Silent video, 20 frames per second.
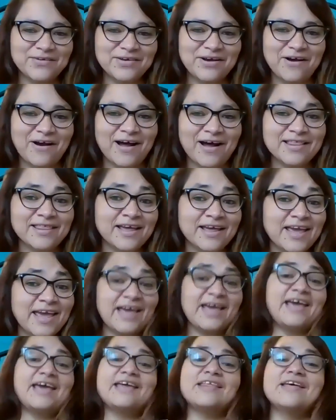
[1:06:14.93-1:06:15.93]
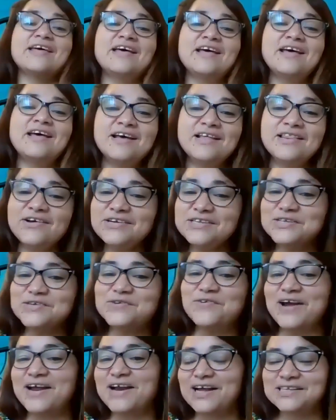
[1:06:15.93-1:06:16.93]
got like, hey, there's no
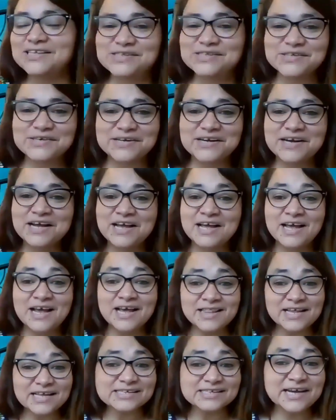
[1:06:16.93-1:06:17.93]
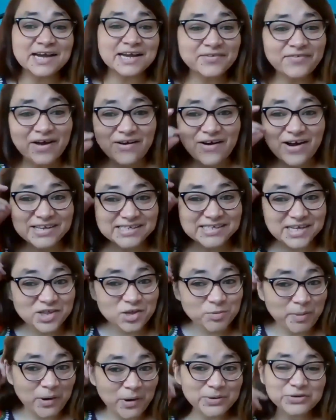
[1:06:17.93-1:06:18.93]
right answer. And that's kind of how I
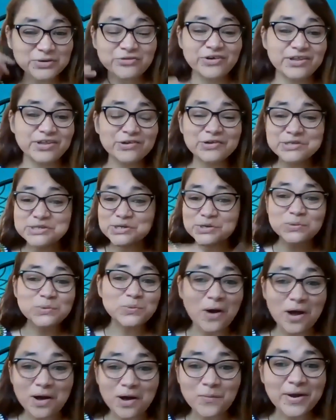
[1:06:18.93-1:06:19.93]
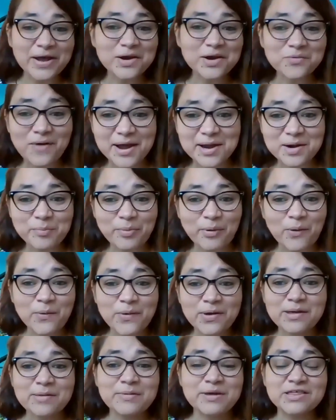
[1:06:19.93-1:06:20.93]
teach poetry. There's no wrong way to write a
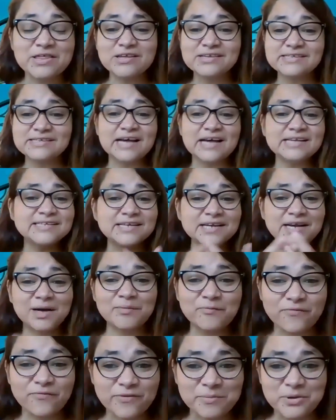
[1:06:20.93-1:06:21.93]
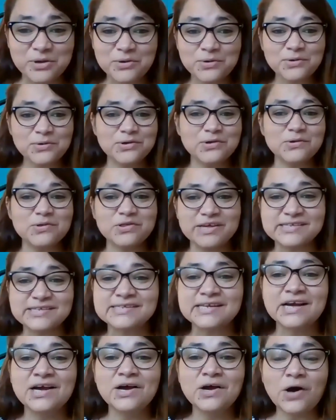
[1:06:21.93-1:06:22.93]
poem. It just has to come from you. You
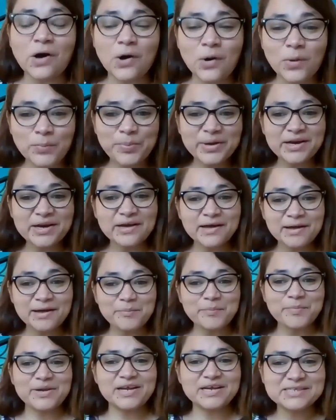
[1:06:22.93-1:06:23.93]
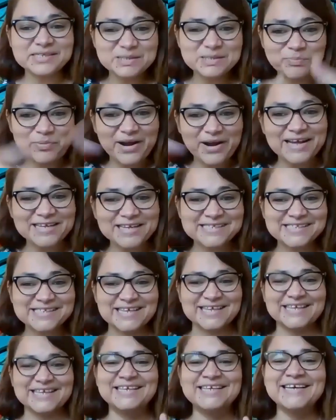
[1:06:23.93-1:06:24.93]
just open up and express.
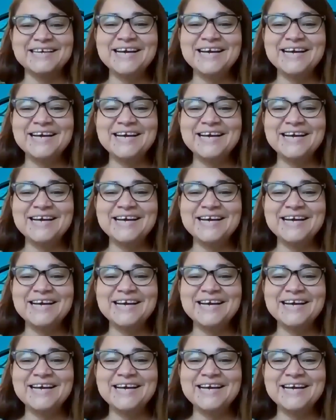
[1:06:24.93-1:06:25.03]
There's